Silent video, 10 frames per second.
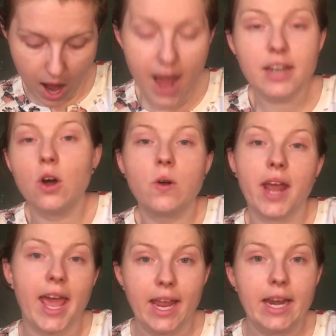I don't
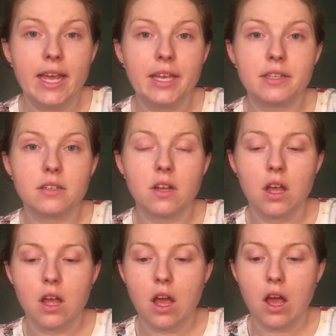hate it.
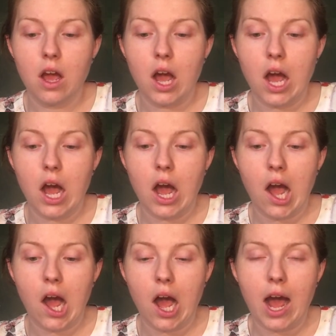
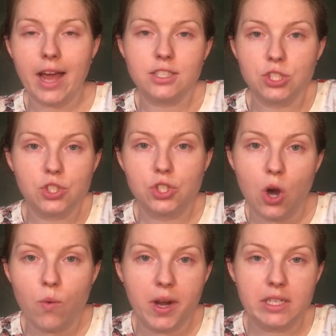I just
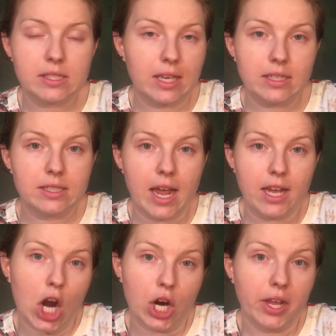don't want a skin
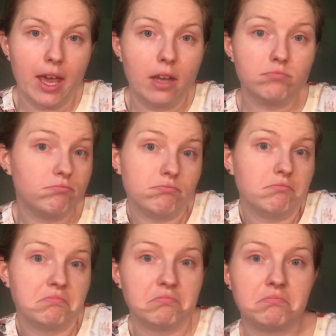tight cardigan.
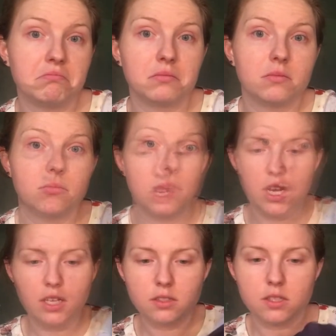So the
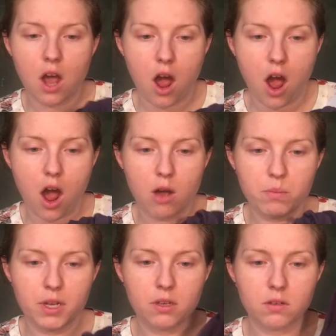knit
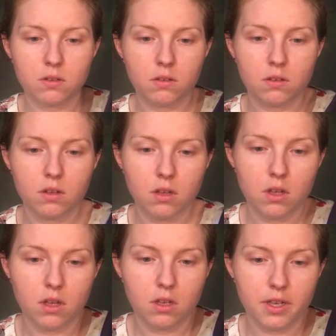top
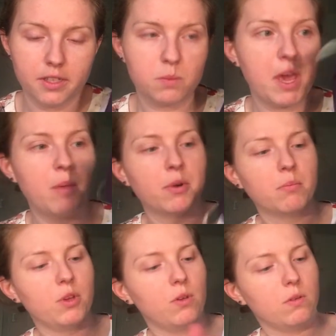is Paper
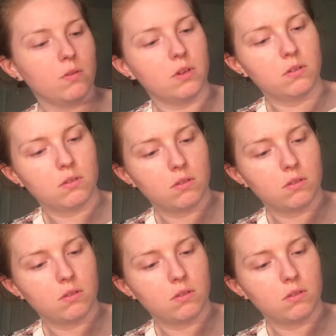Moon,